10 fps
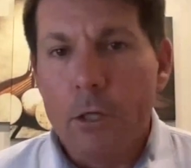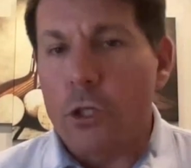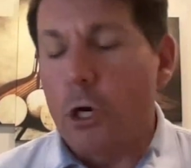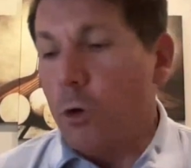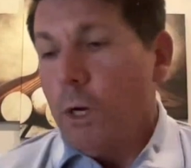
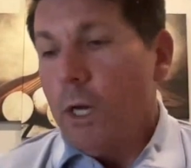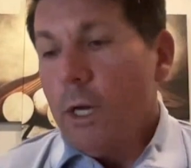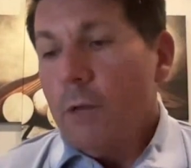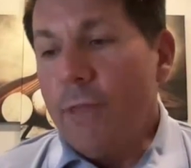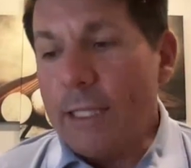So
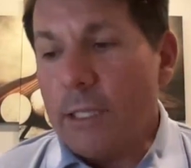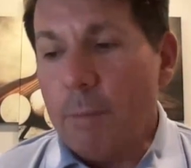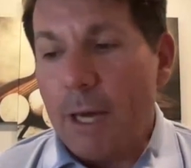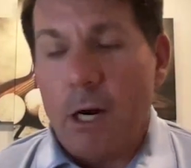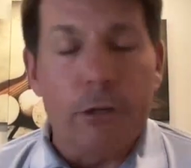
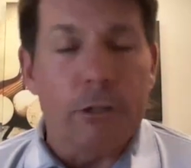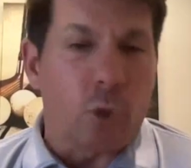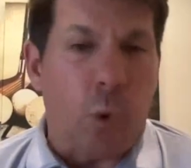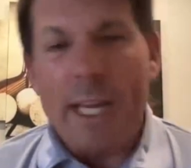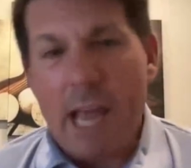that's about
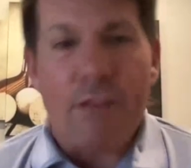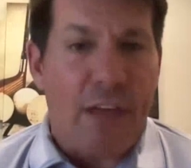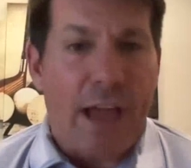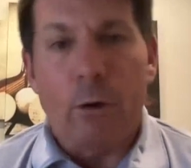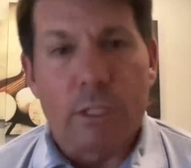
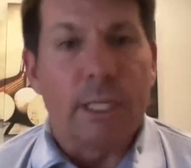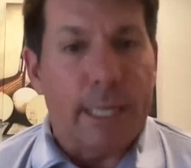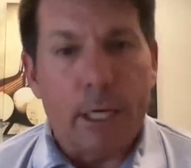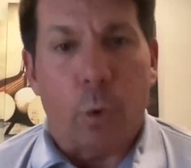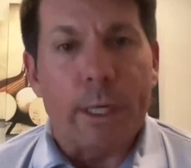
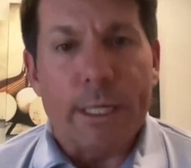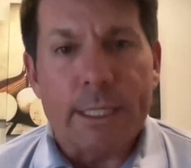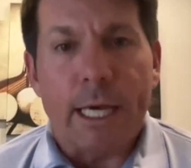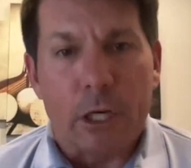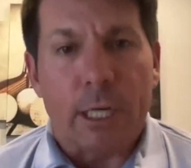128,000
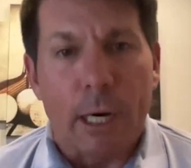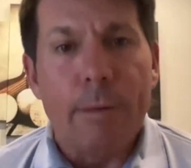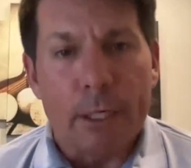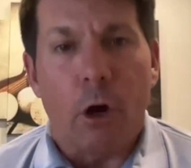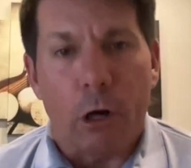inquiries that could have
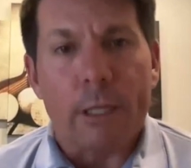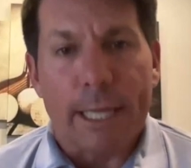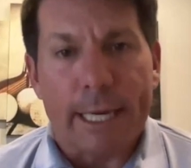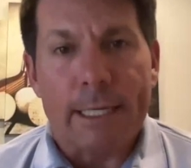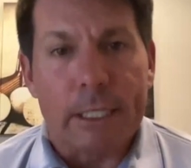come into
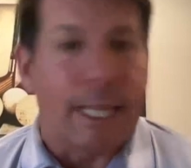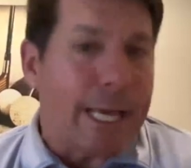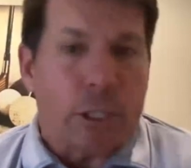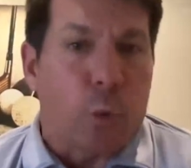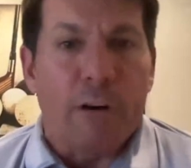Heartland in the
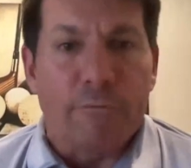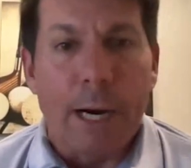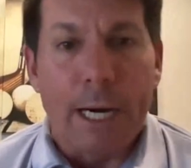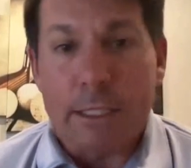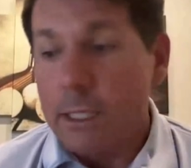last
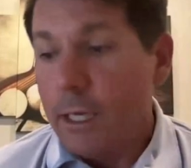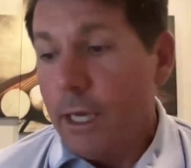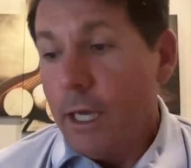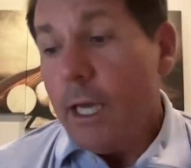12 months.